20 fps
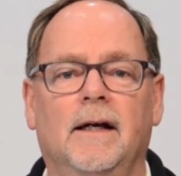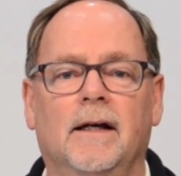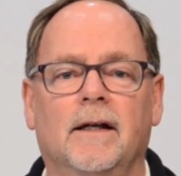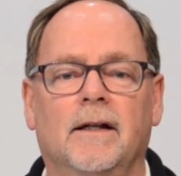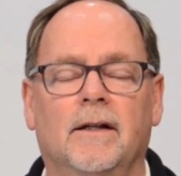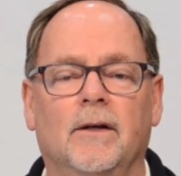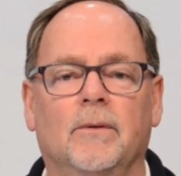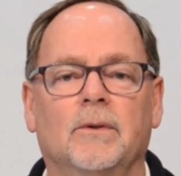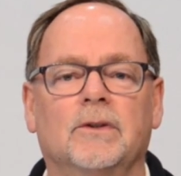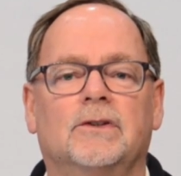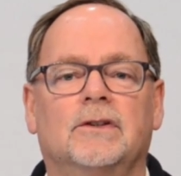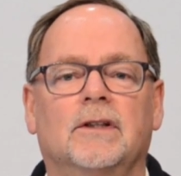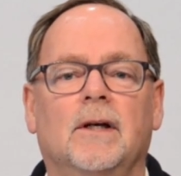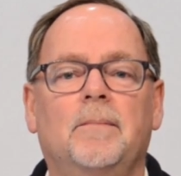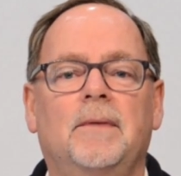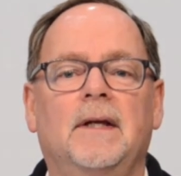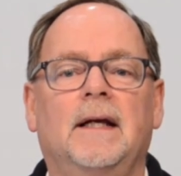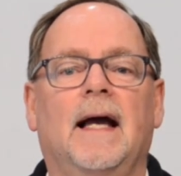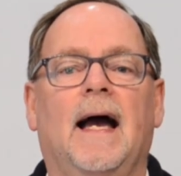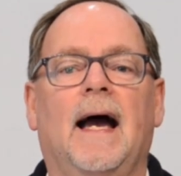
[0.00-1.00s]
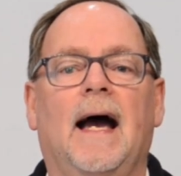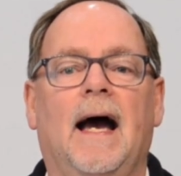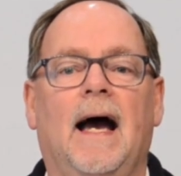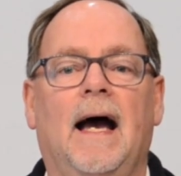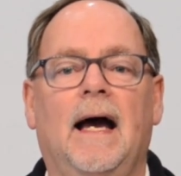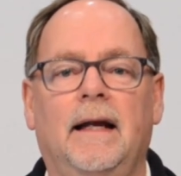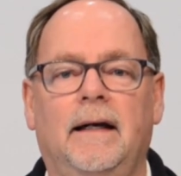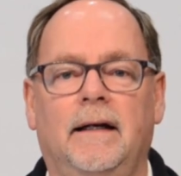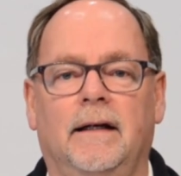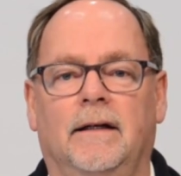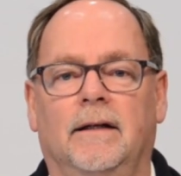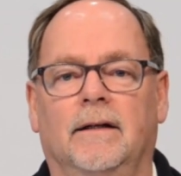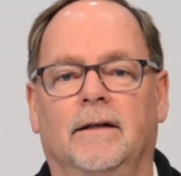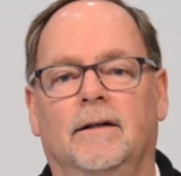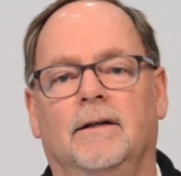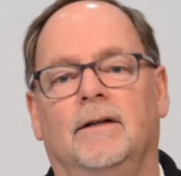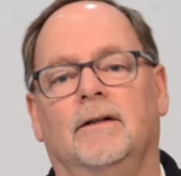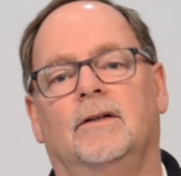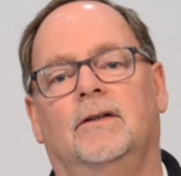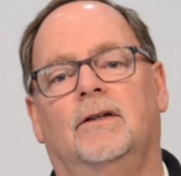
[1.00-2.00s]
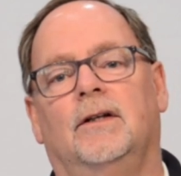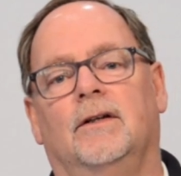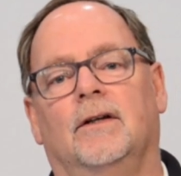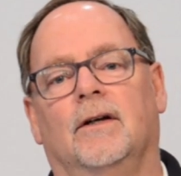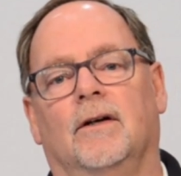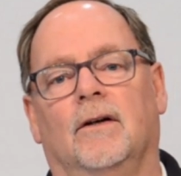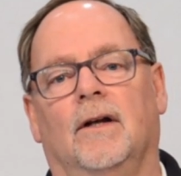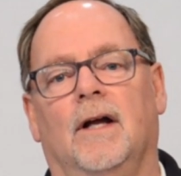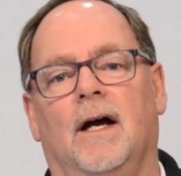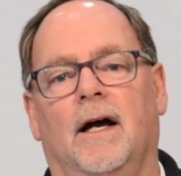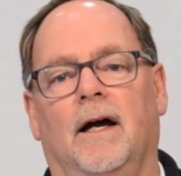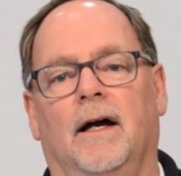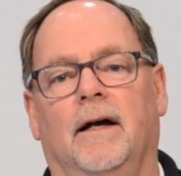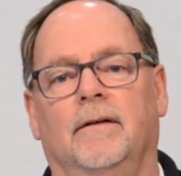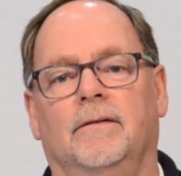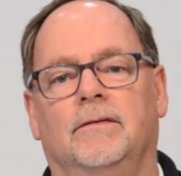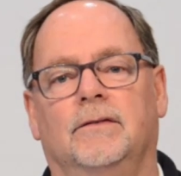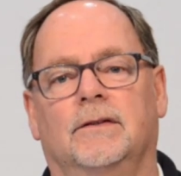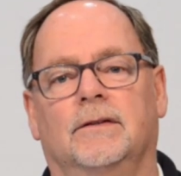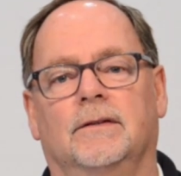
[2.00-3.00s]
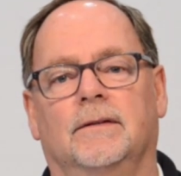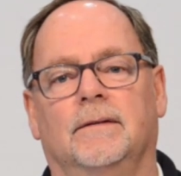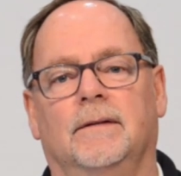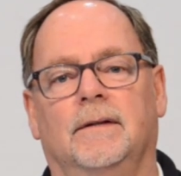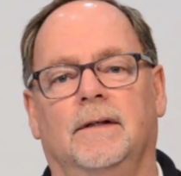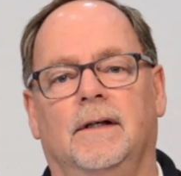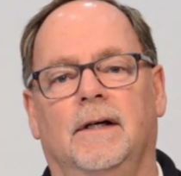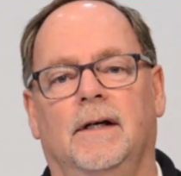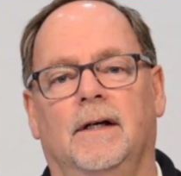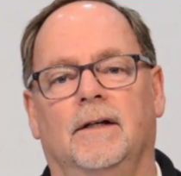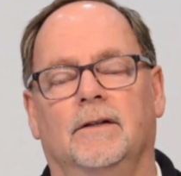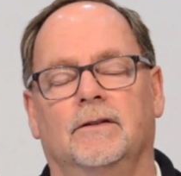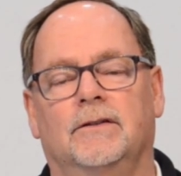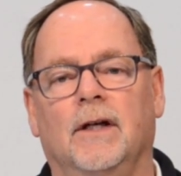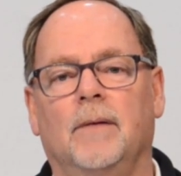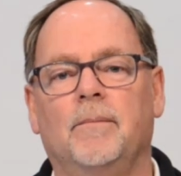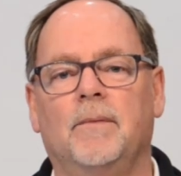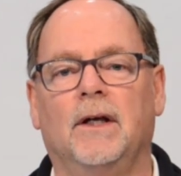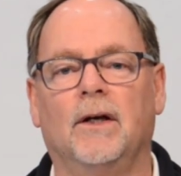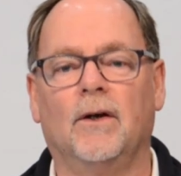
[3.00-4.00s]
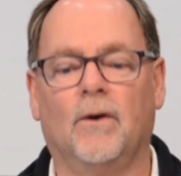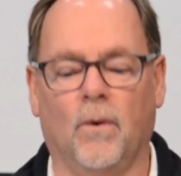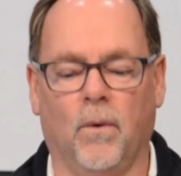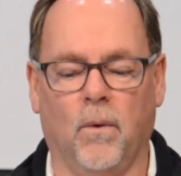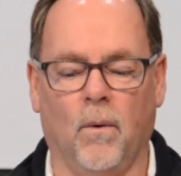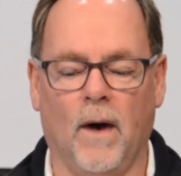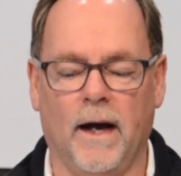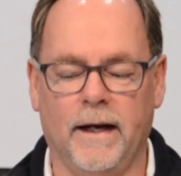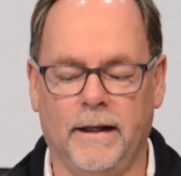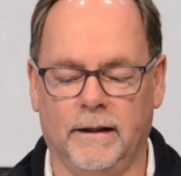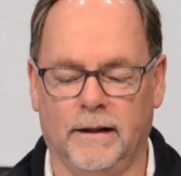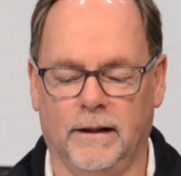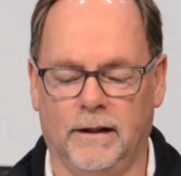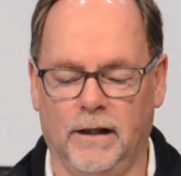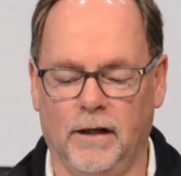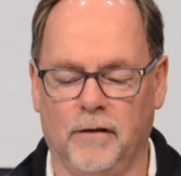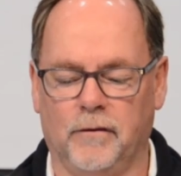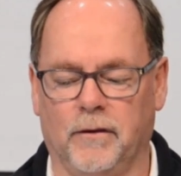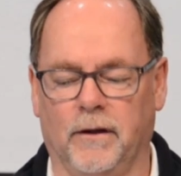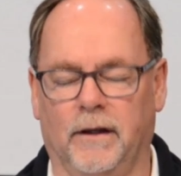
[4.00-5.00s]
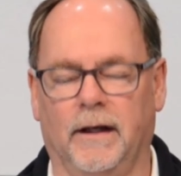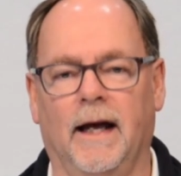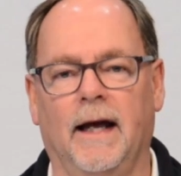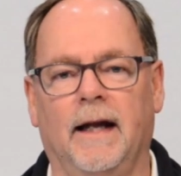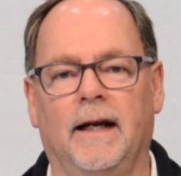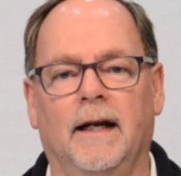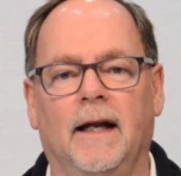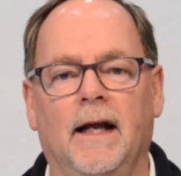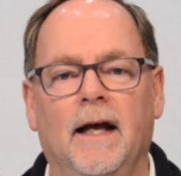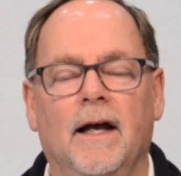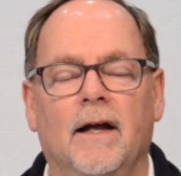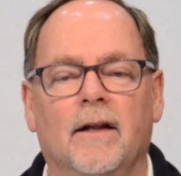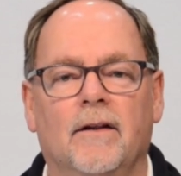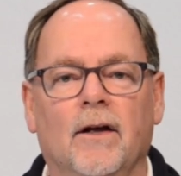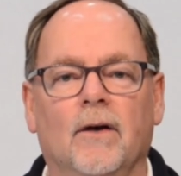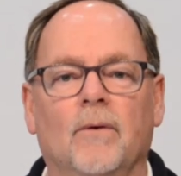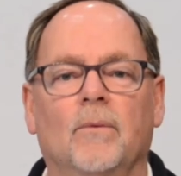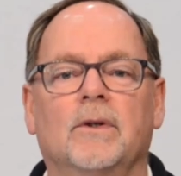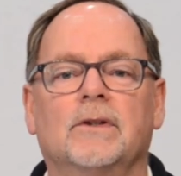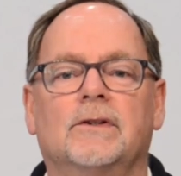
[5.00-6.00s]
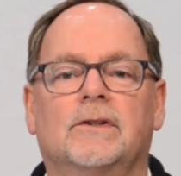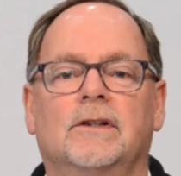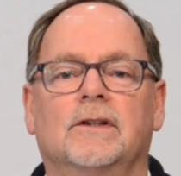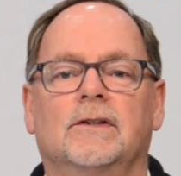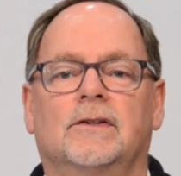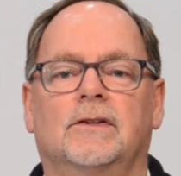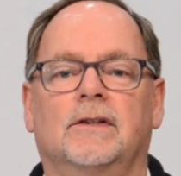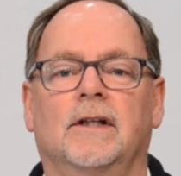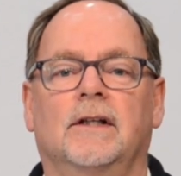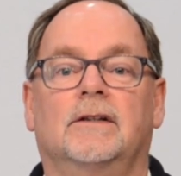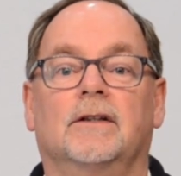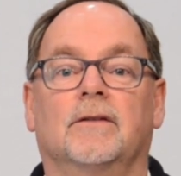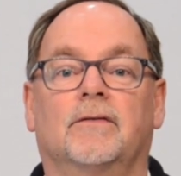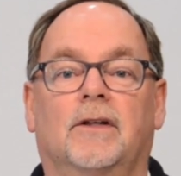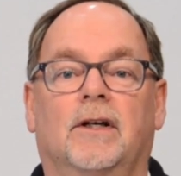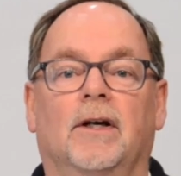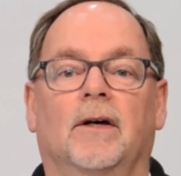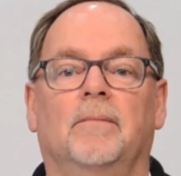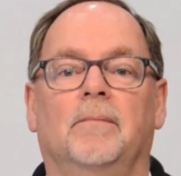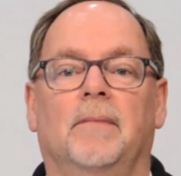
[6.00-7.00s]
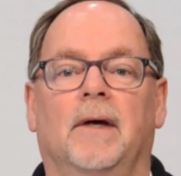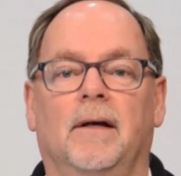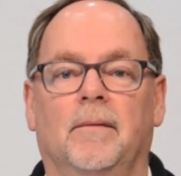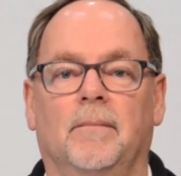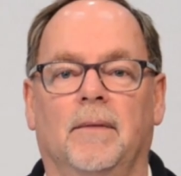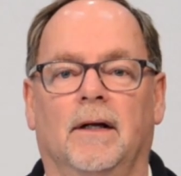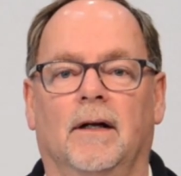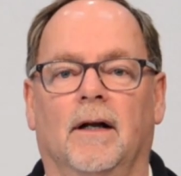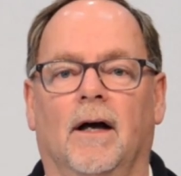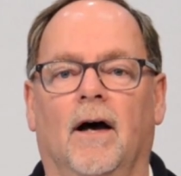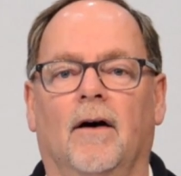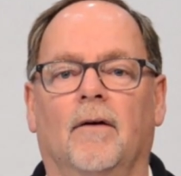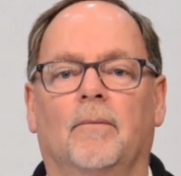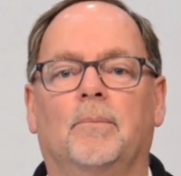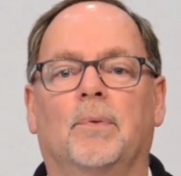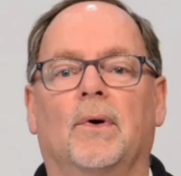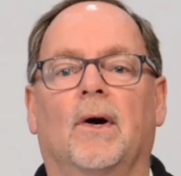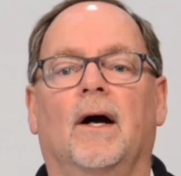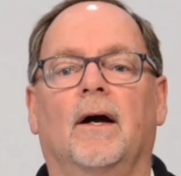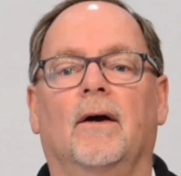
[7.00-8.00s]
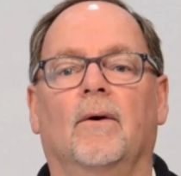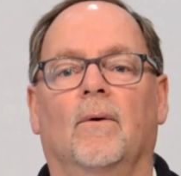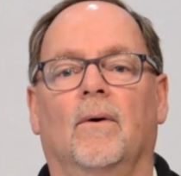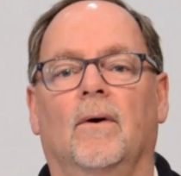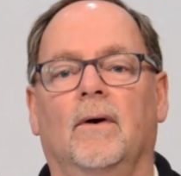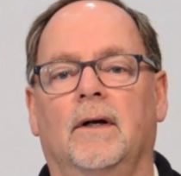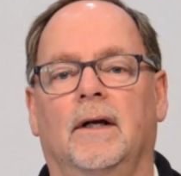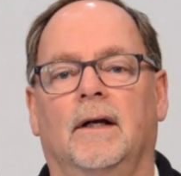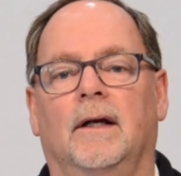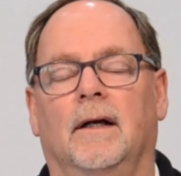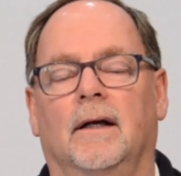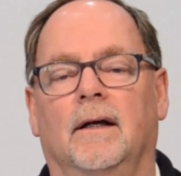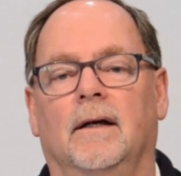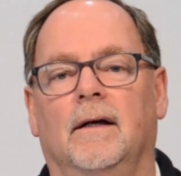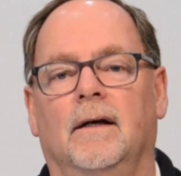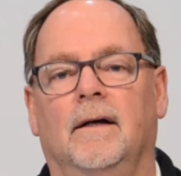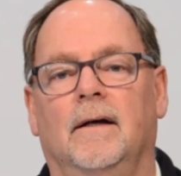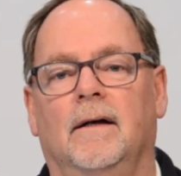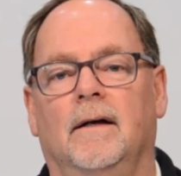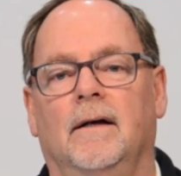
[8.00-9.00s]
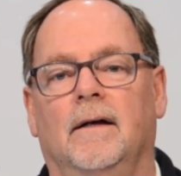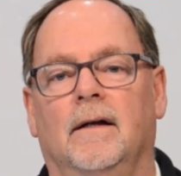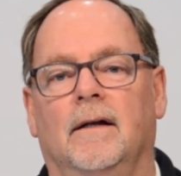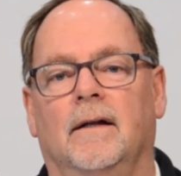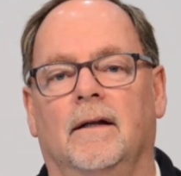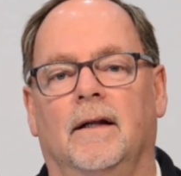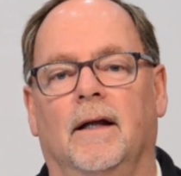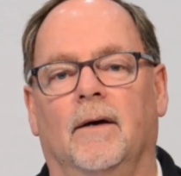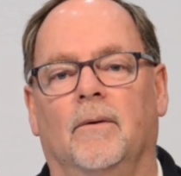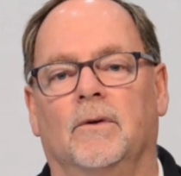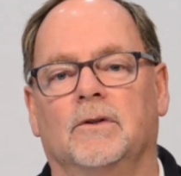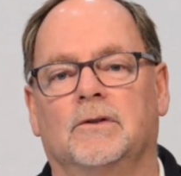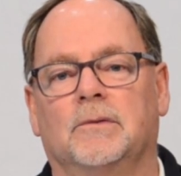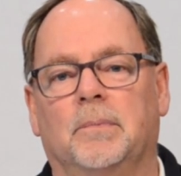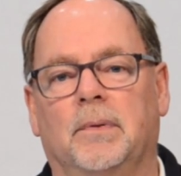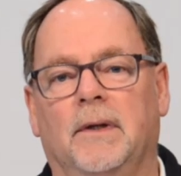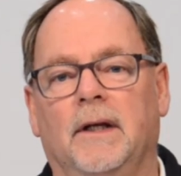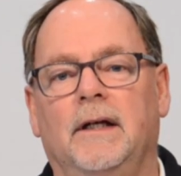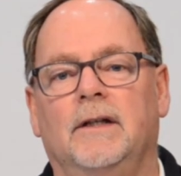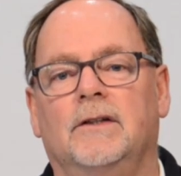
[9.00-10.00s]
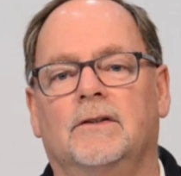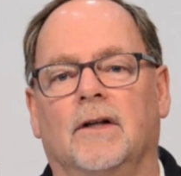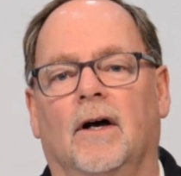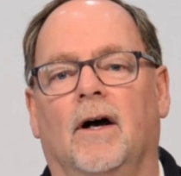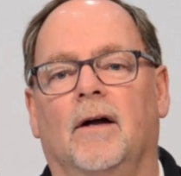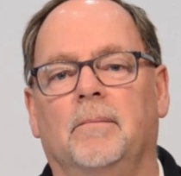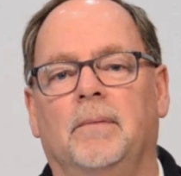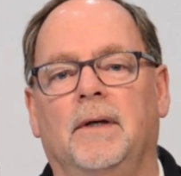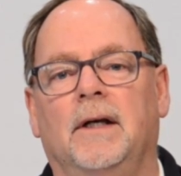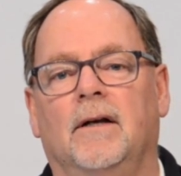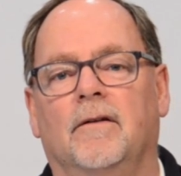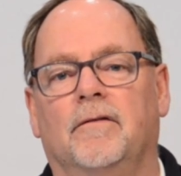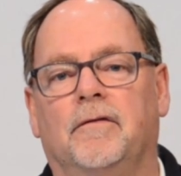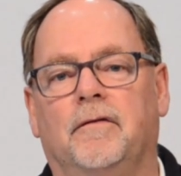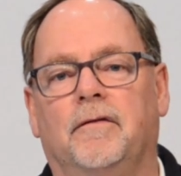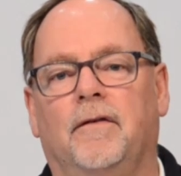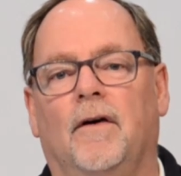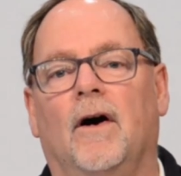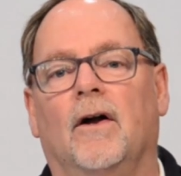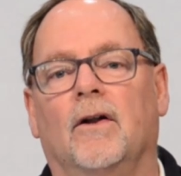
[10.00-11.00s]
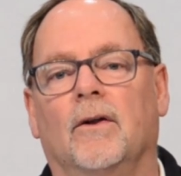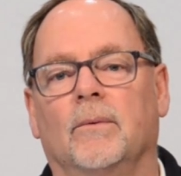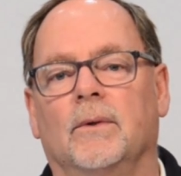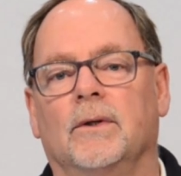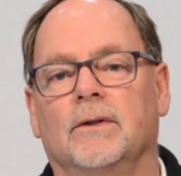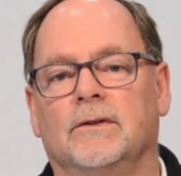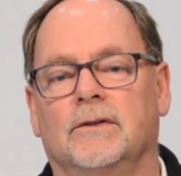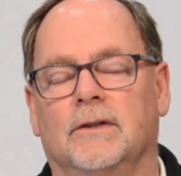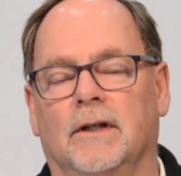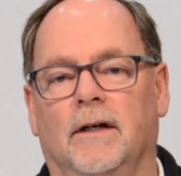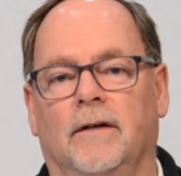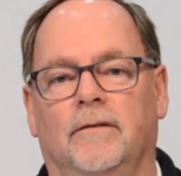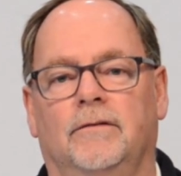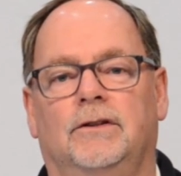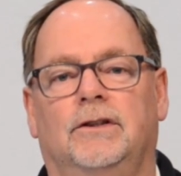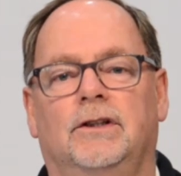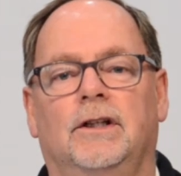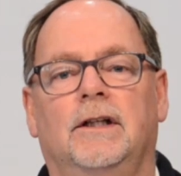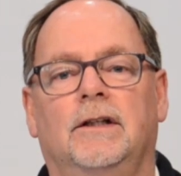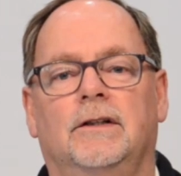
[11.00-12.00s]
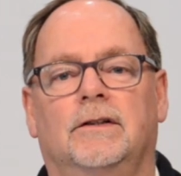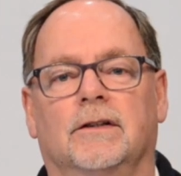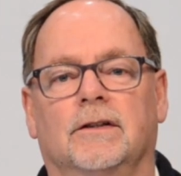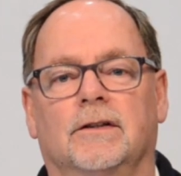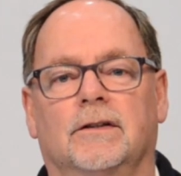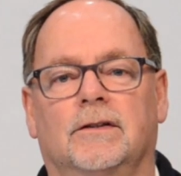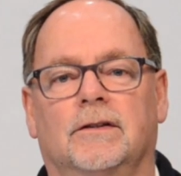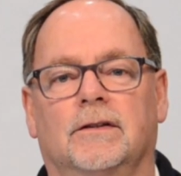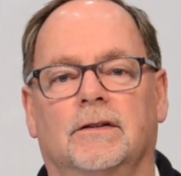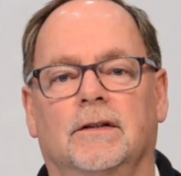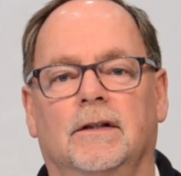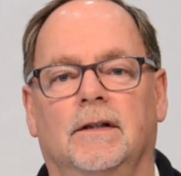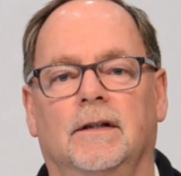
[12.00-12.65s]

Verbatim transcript: there was something added to their lives something quite different. And there was this sense of commitment, of priority that was placed on being followers of Jesus,